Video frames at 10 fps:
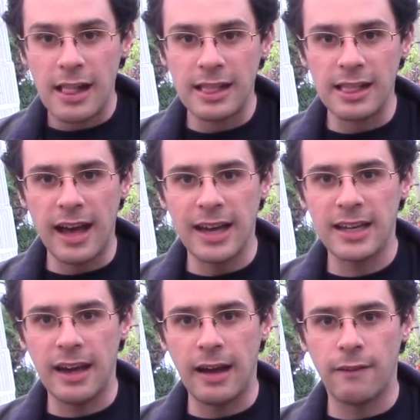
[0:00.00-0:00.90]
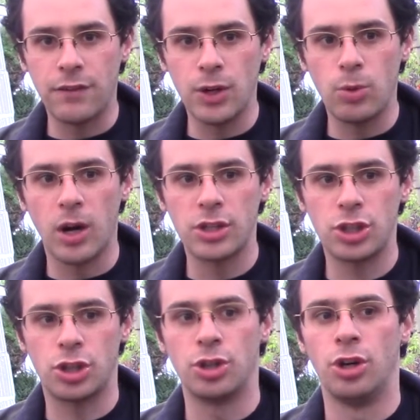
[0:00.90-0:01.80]
like everyone
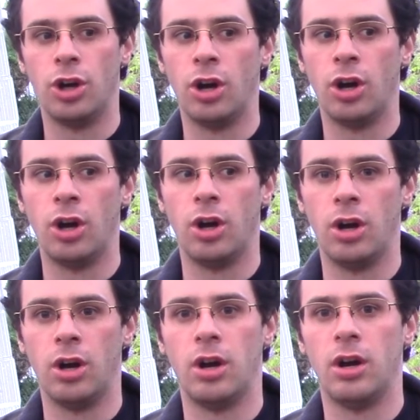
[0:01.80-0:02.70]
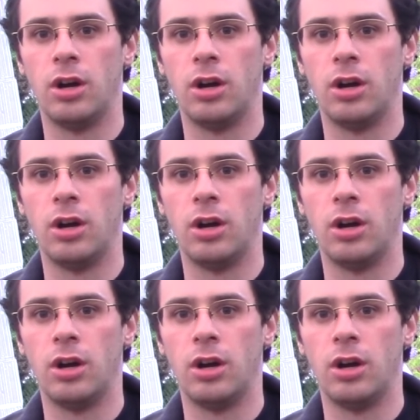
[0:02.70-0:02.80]
should.